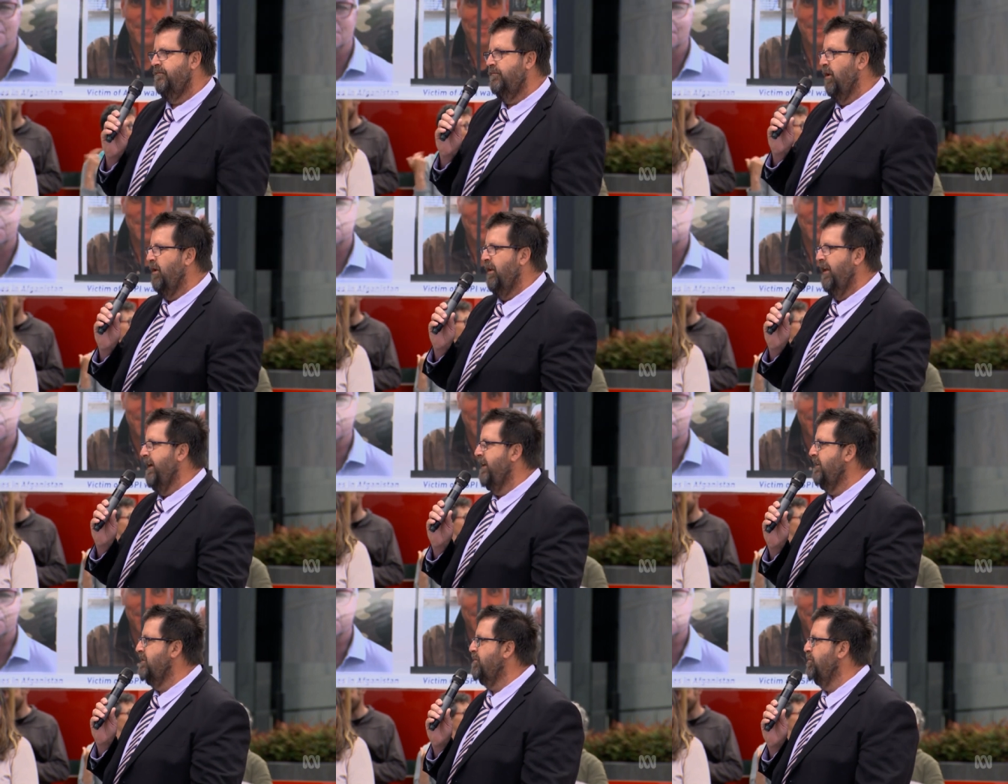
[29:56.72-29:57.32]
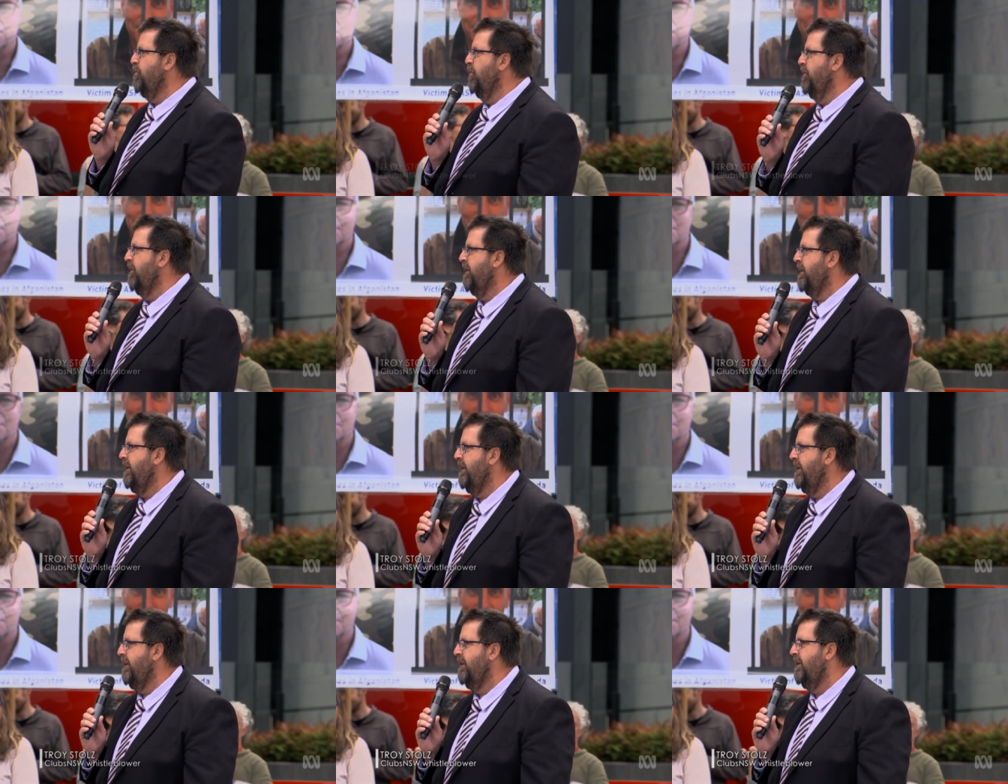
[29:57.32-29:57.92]
my legs
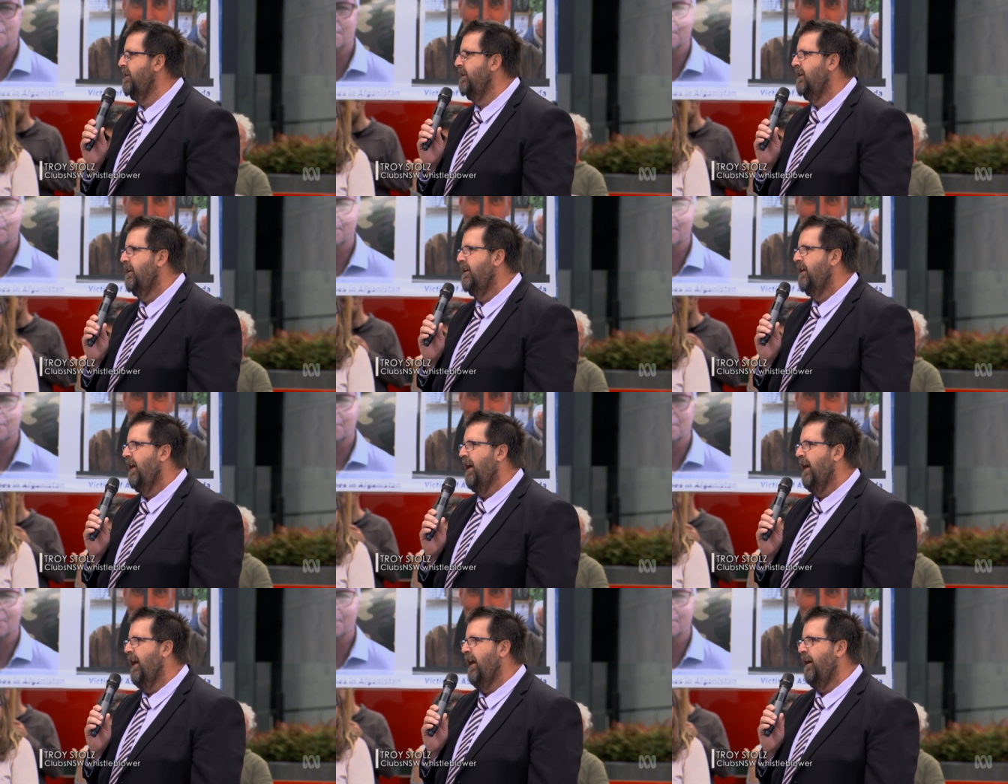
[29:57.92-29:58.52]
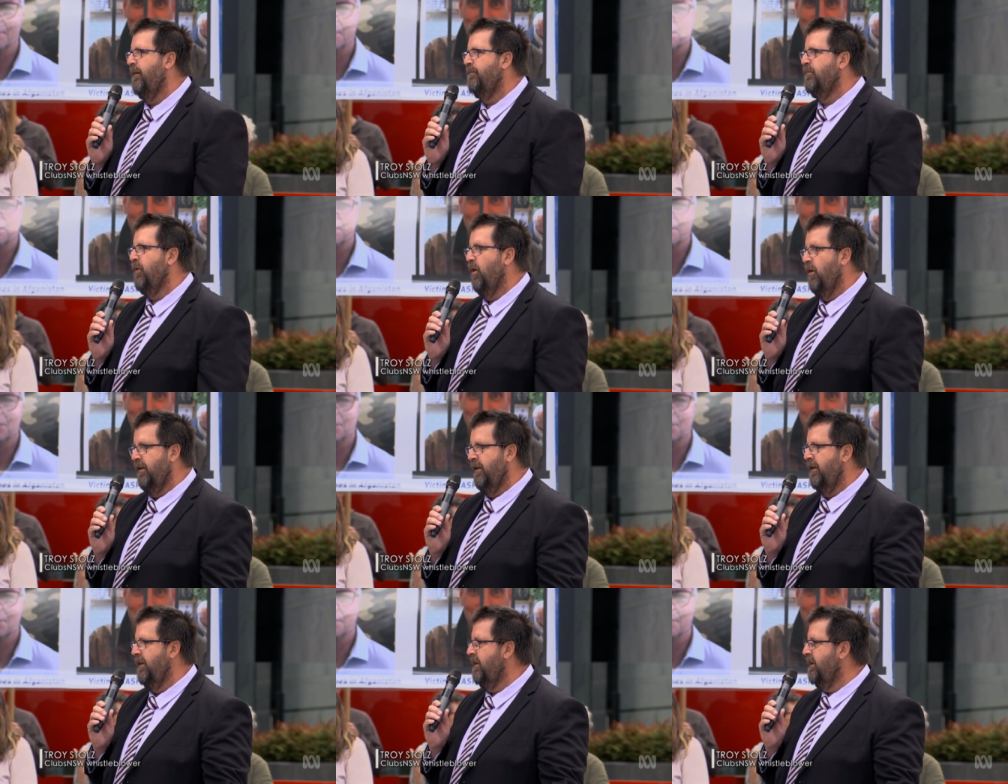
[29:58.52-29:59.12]
working. I'm
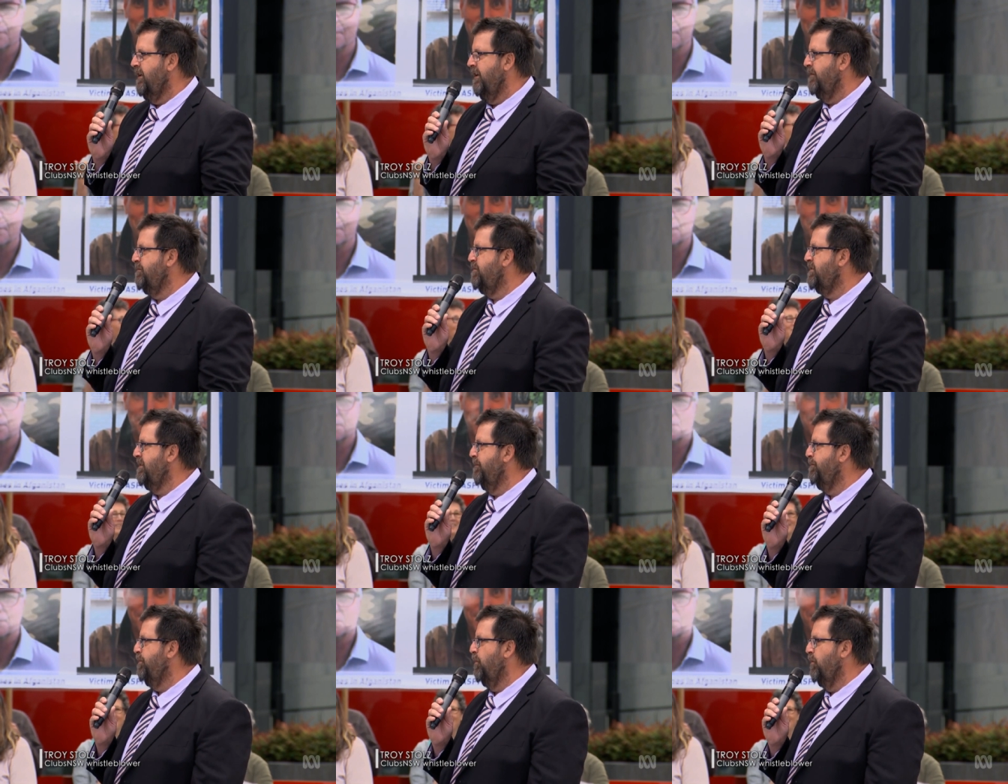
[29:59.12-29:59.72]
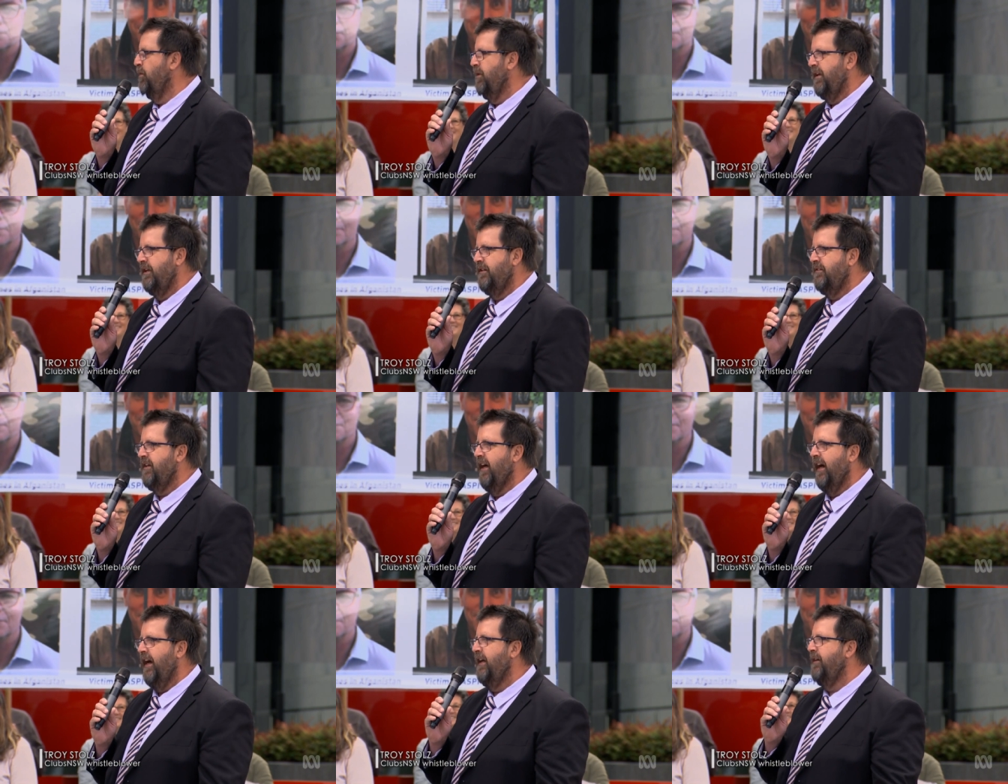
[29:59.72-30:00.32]
going to keep supporting
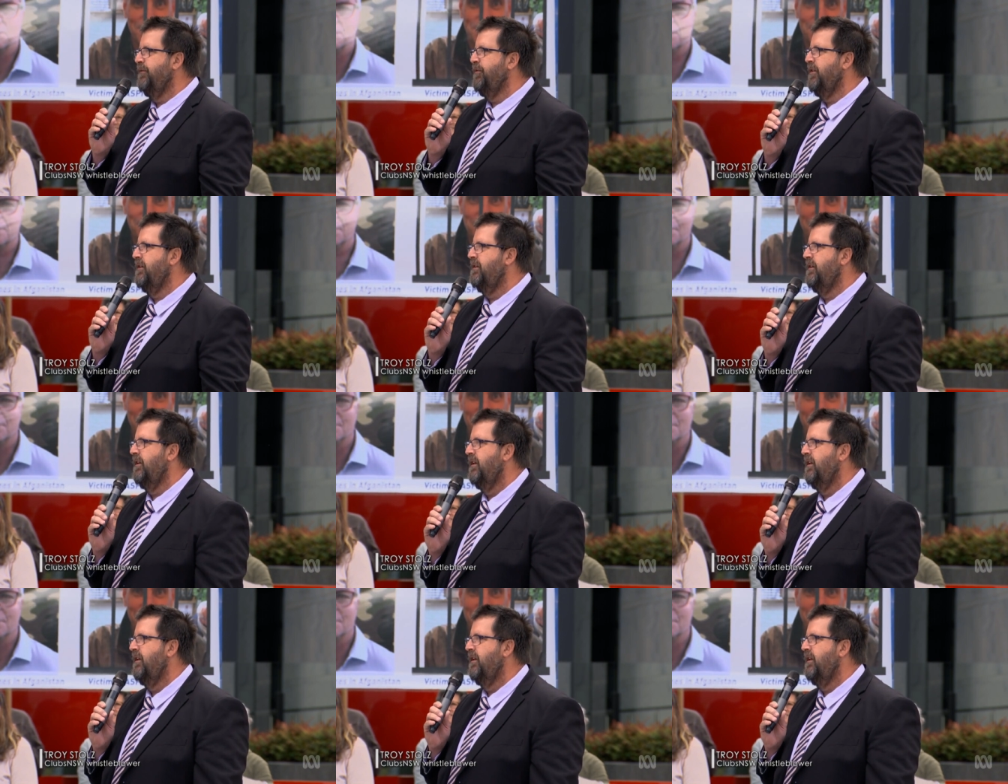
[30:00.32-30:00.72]
David.